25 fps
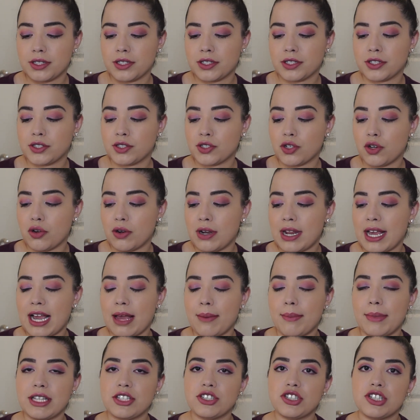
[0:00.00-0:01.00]
So like
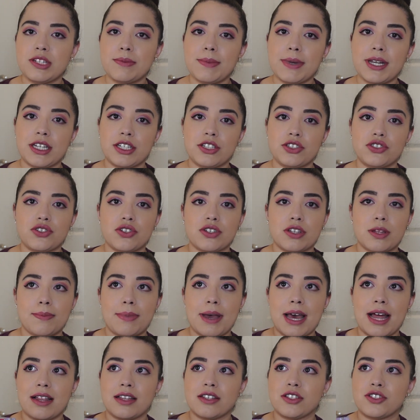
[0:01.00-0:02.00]
I mentioned in my intro, the
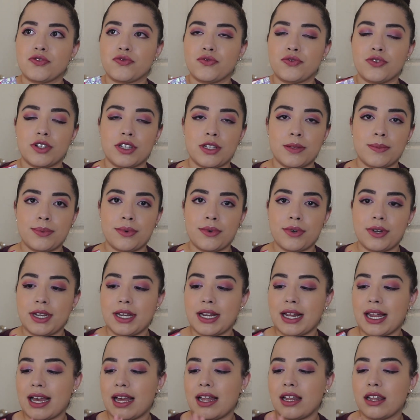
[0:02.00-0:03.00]
palette's really
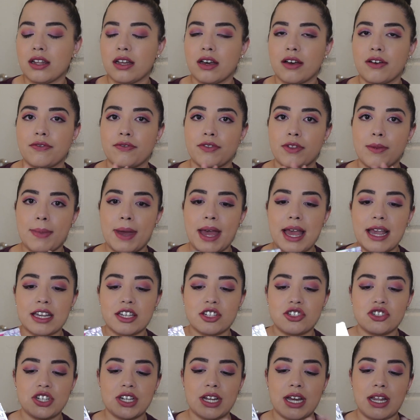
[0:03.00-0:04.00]
pretty and I love the
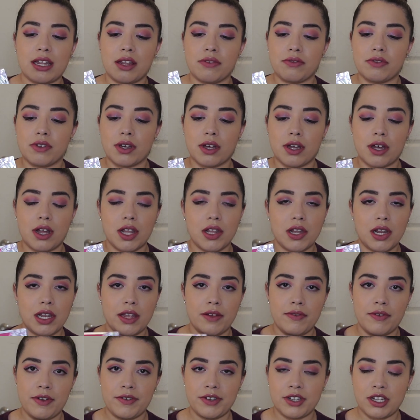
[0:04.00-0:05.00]
packaging, I love the color, I
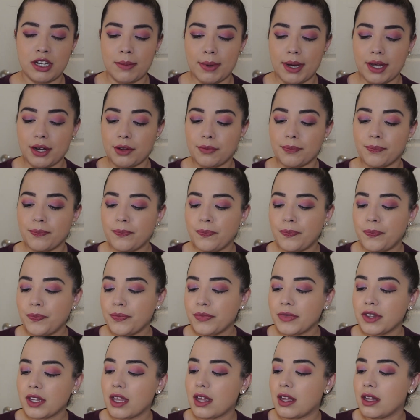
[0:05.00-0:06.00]
love everything about it.
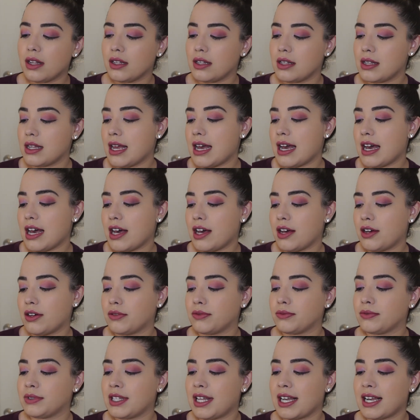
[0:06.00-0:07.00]

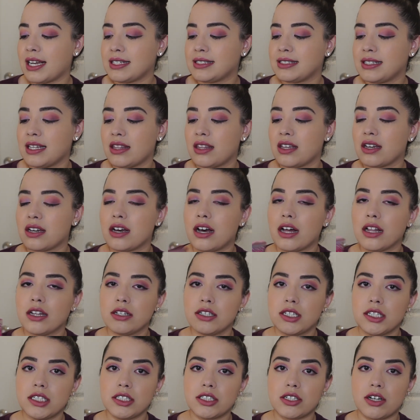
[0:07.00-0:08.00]
Now, like I said, the
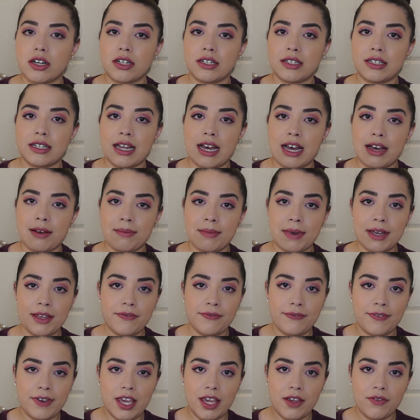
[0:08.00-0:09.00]
colors are not
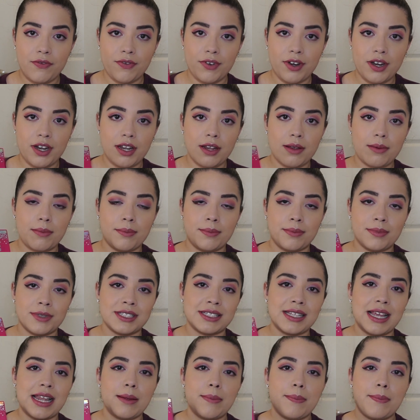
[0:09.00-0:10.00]
my favorite.
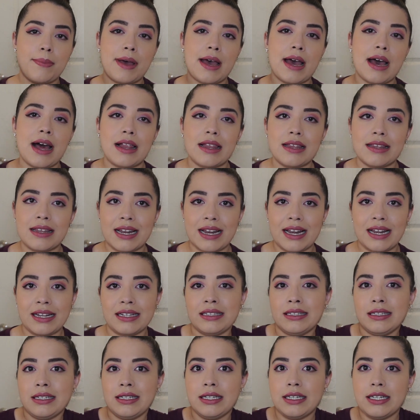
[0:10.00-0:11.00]
It's not a palette that
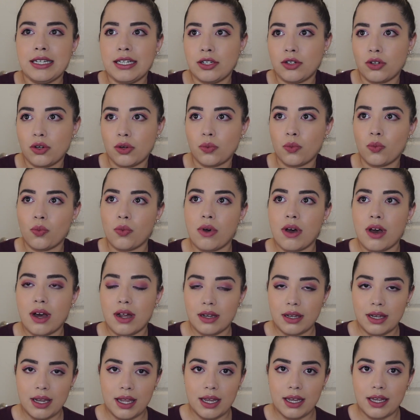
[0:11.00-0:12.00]
I need or
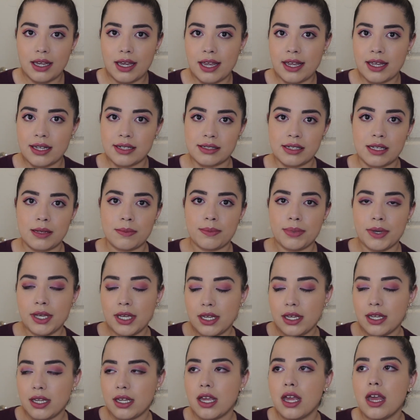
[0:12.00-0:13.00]
want like
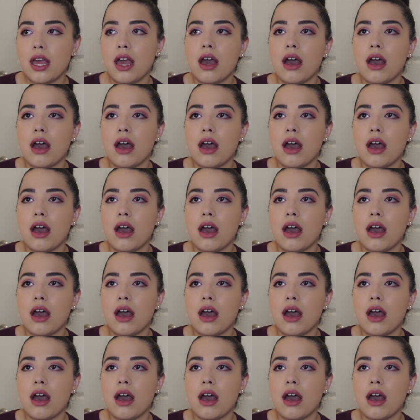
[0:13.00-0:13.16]
ASAP,